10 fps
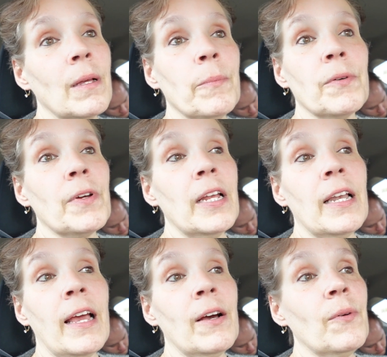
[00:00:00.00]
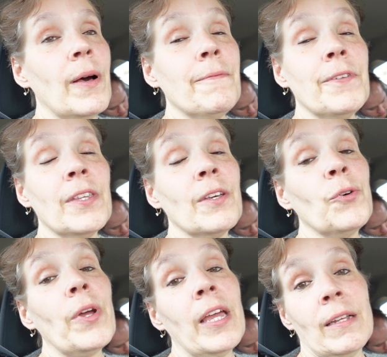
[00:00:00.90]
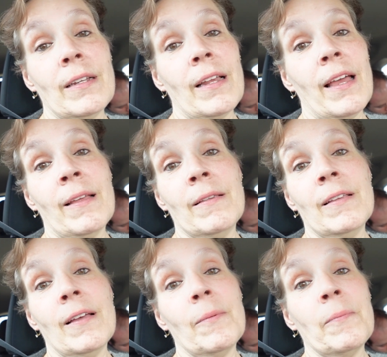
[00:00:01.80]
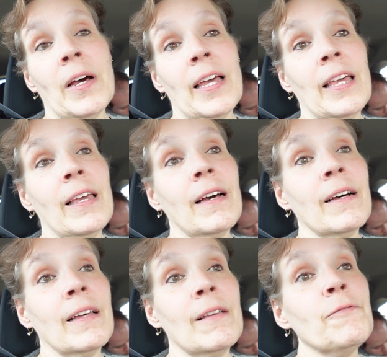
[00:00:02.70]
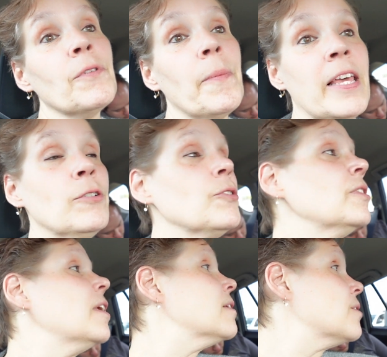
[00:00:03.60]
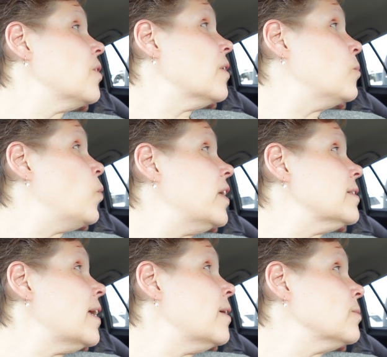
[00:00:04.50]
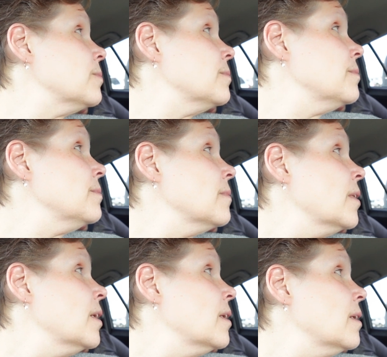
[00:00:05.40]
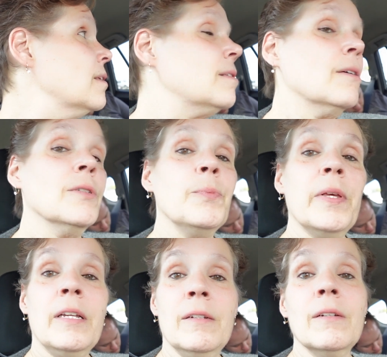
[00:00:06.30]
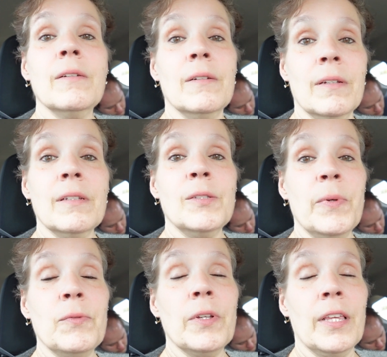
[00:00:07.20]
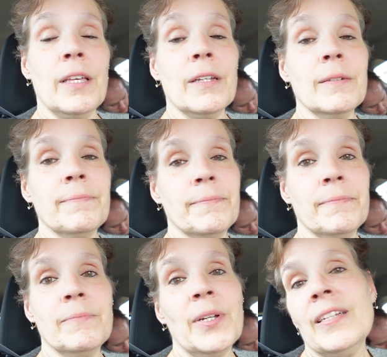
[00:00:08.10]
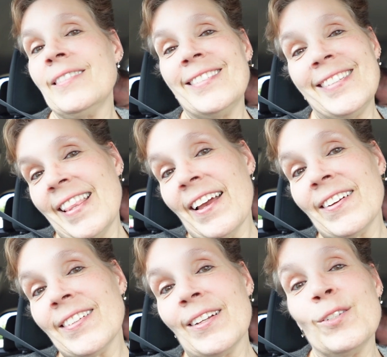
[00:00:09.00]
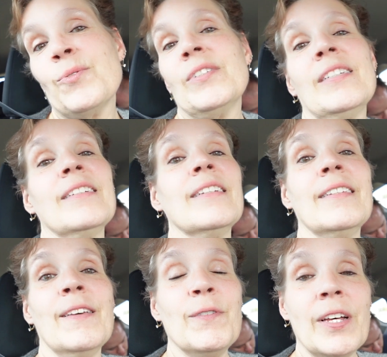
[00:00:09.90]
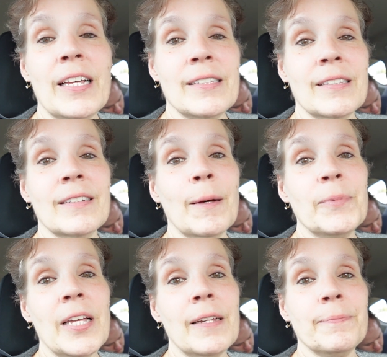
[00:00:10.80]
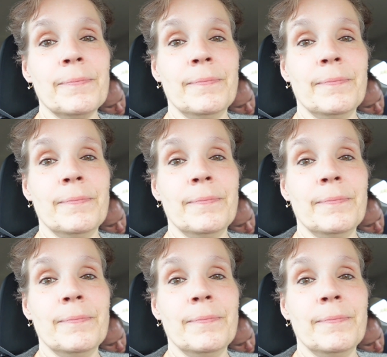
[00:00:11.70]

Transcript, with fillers: But right now, I'm feeling great and my uh, inflammation has gone way down. So it's been, it's been really good. But there, I just wanted to give you guys a little update.